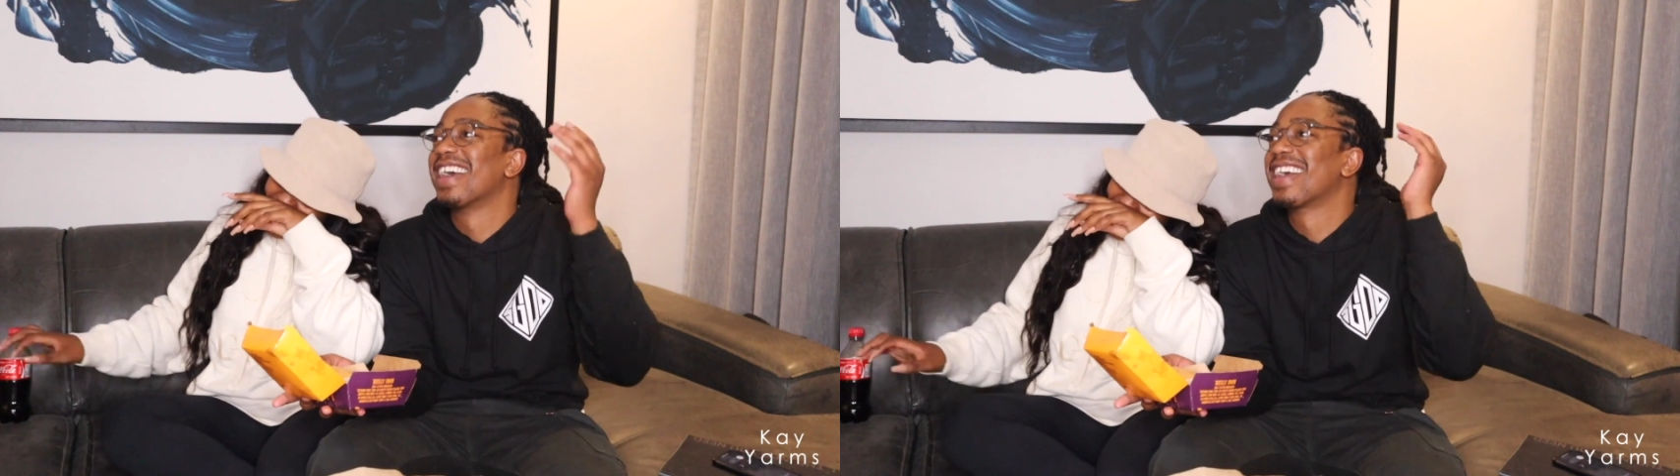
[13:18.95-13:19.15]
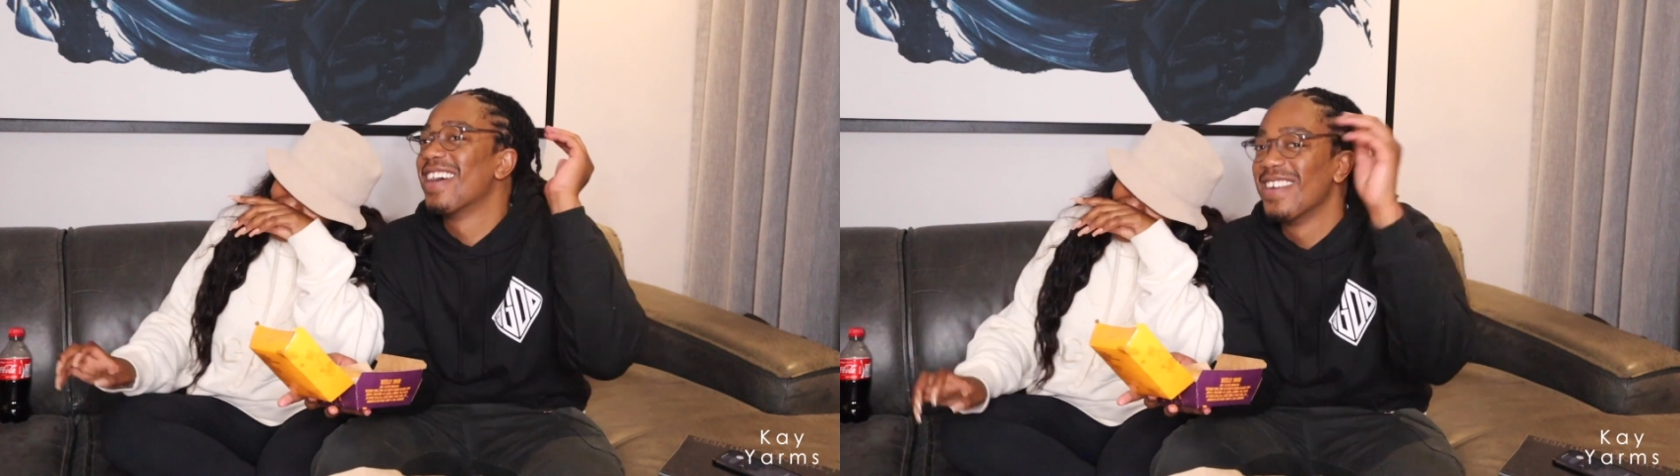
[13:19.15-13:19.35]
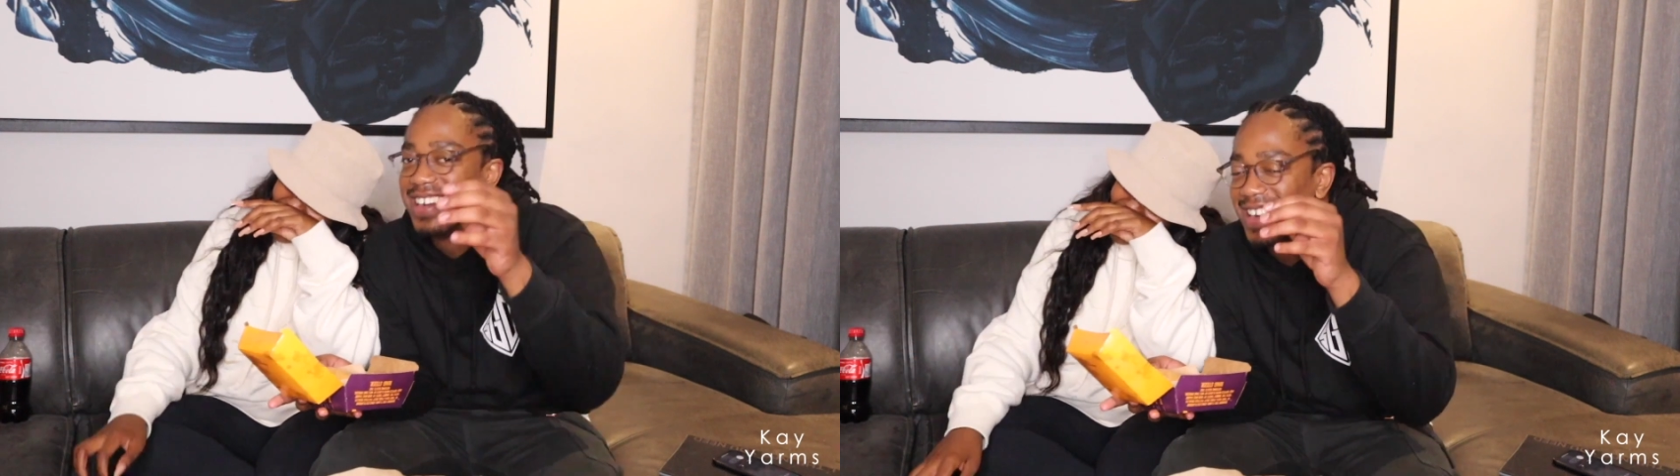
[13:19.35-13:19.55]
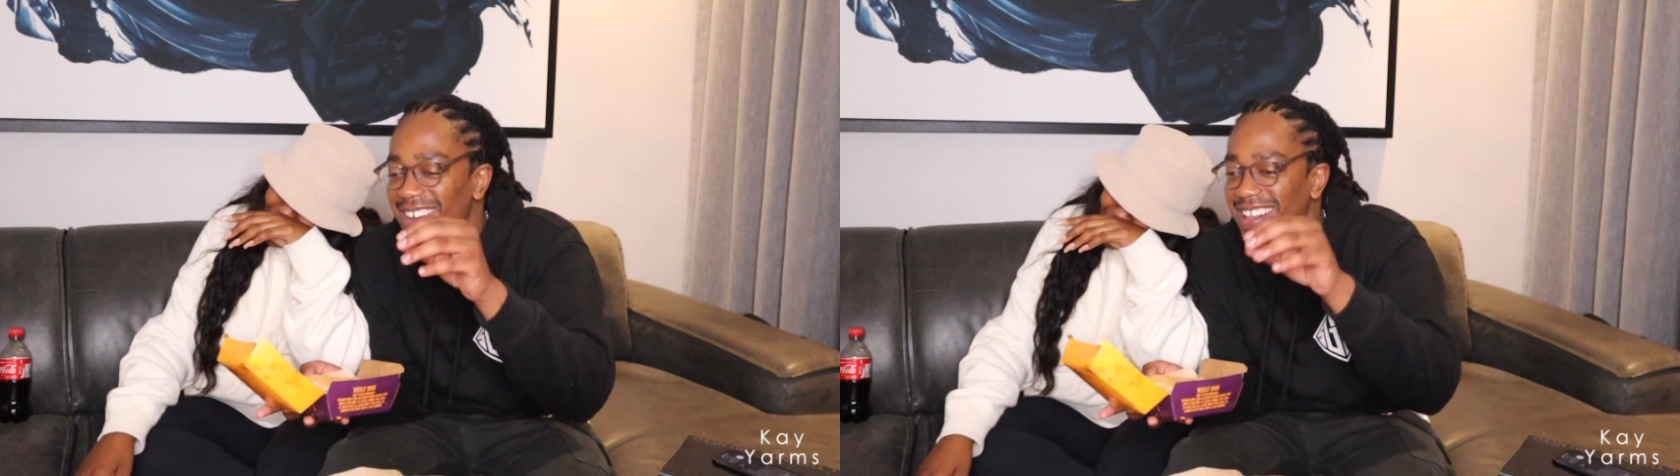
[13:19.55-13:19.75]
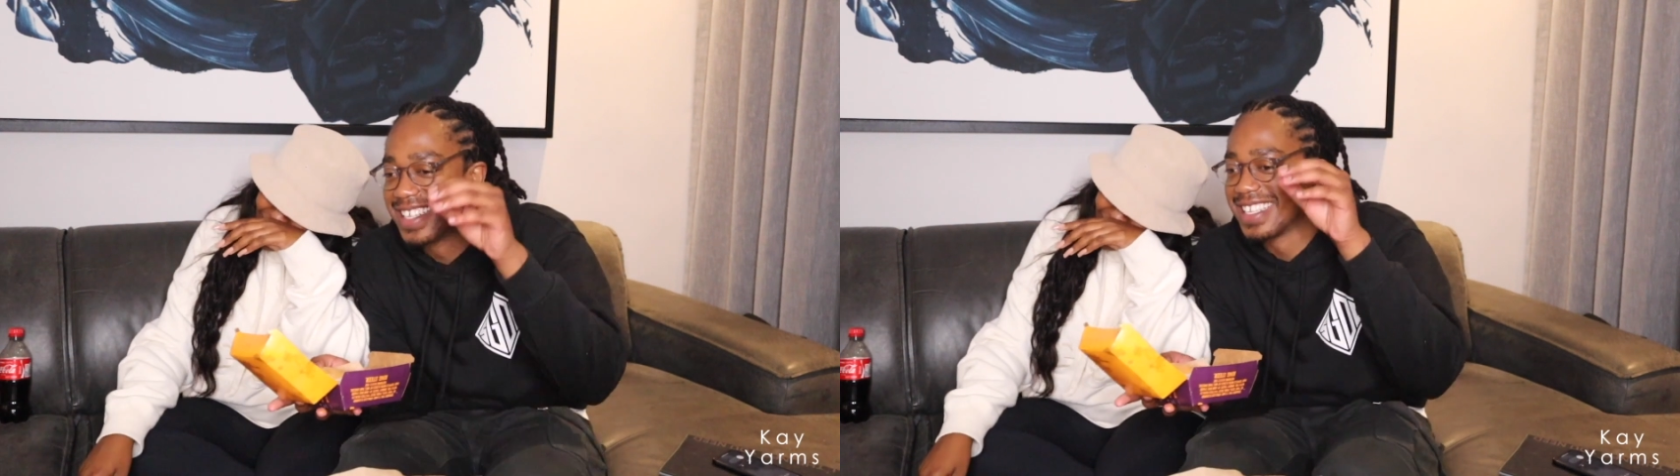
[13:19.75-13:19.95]
I currently
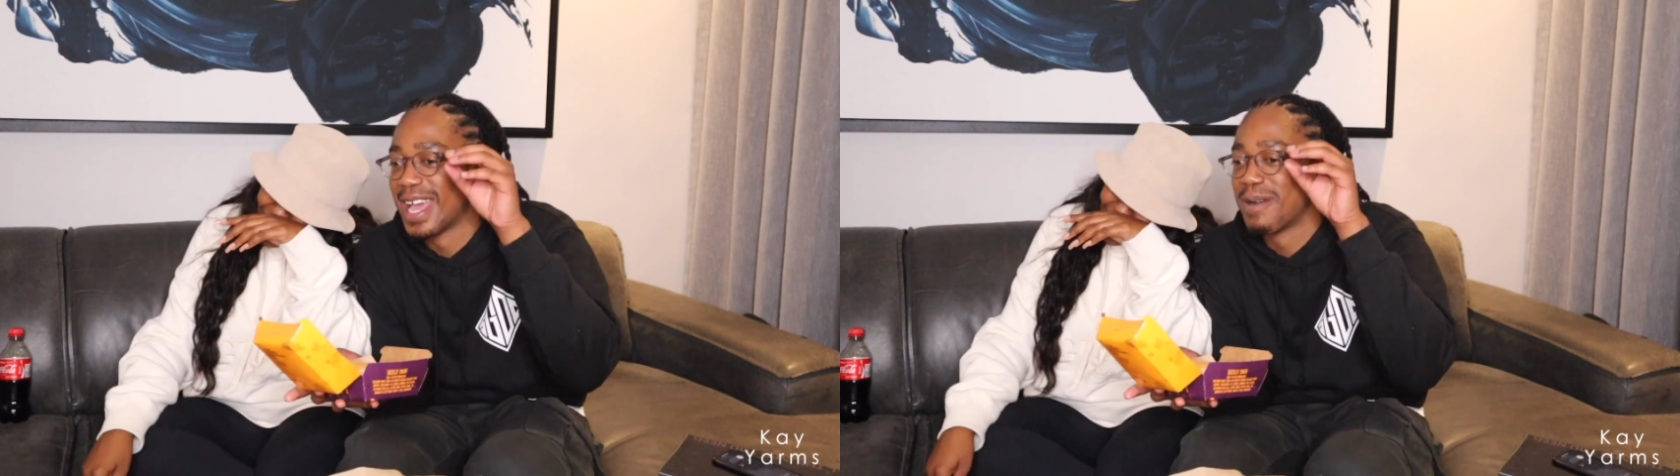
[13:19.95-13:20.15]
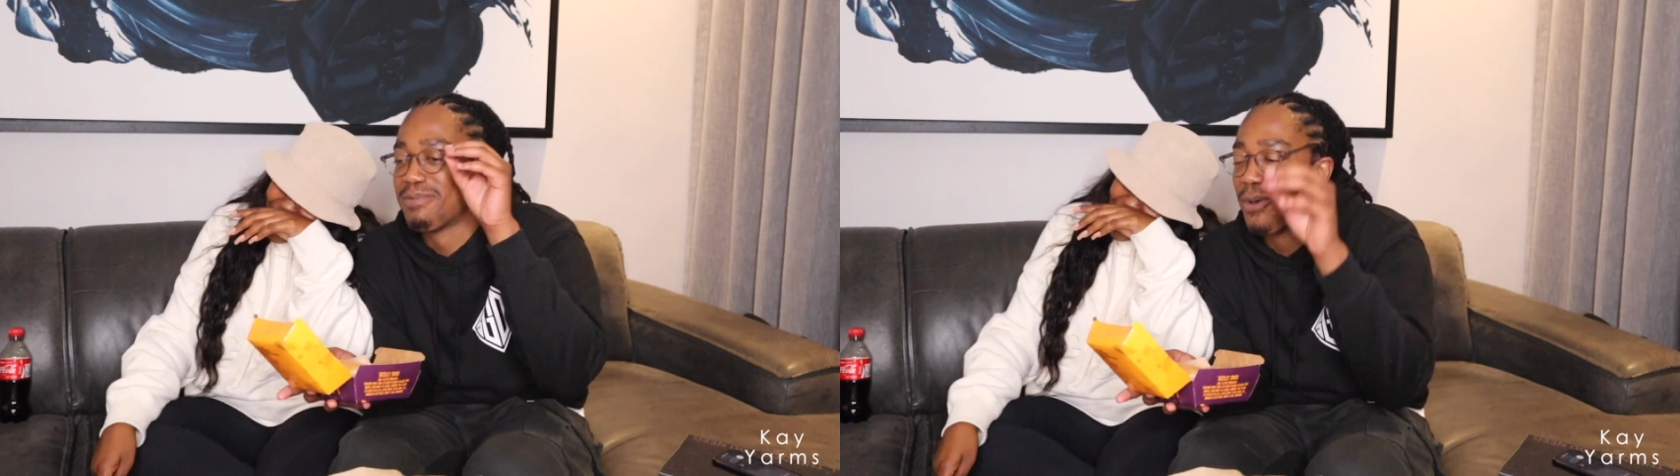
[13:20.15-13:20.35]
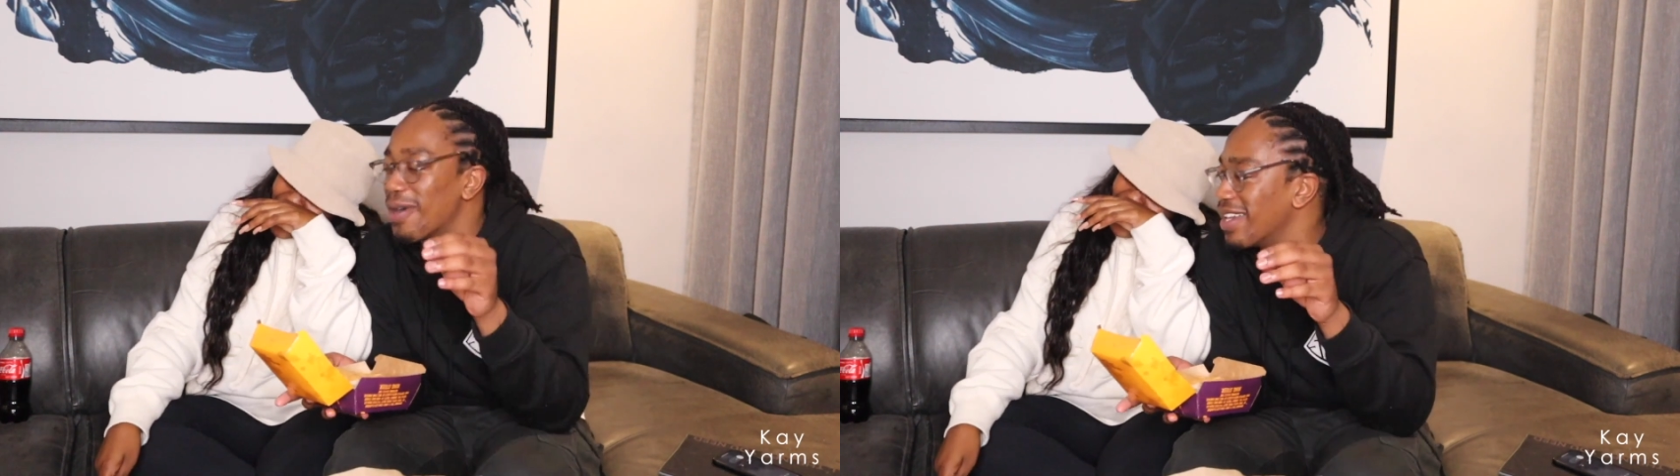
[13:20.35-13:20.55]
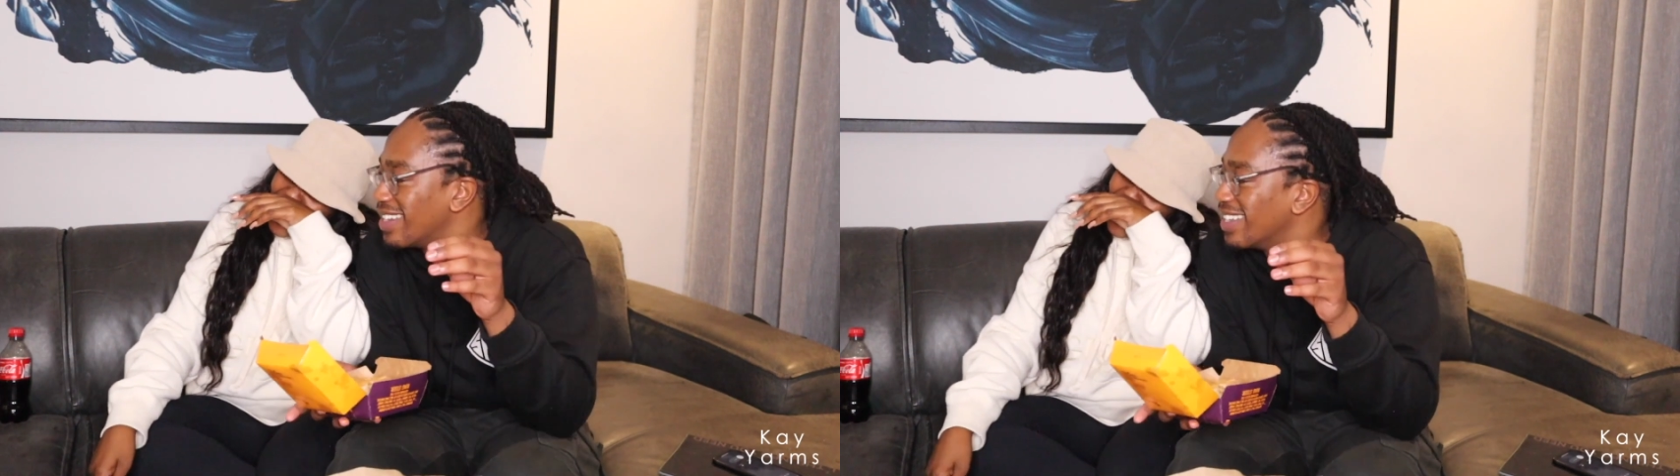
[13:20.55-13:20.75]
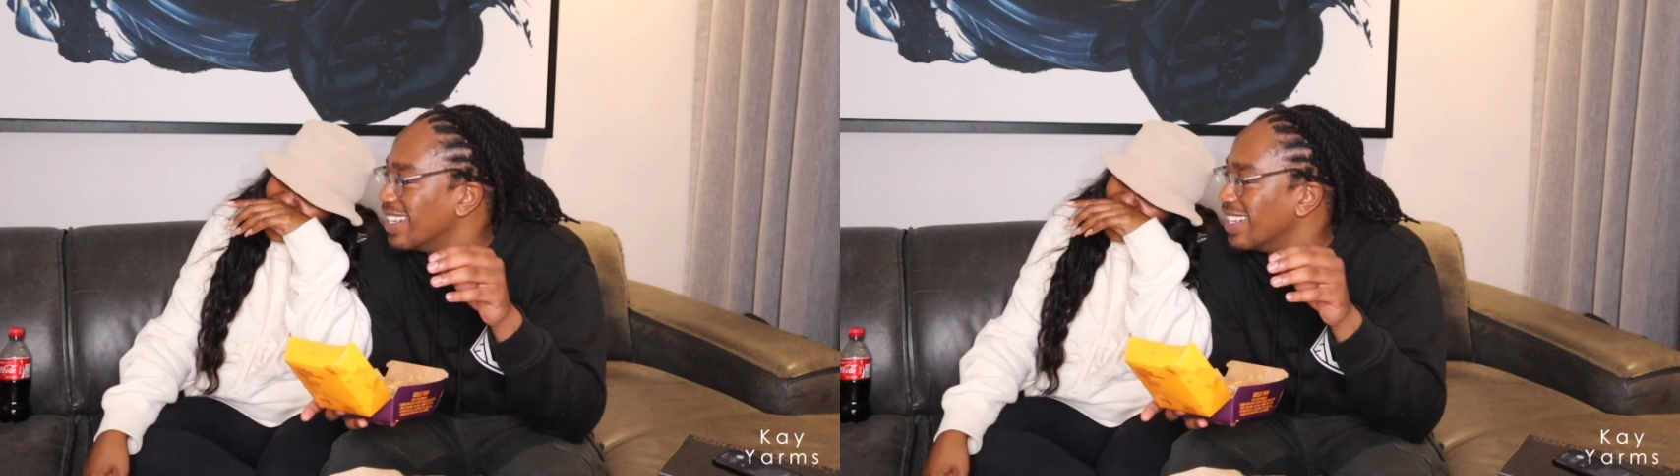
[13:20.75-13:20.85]
was at that point.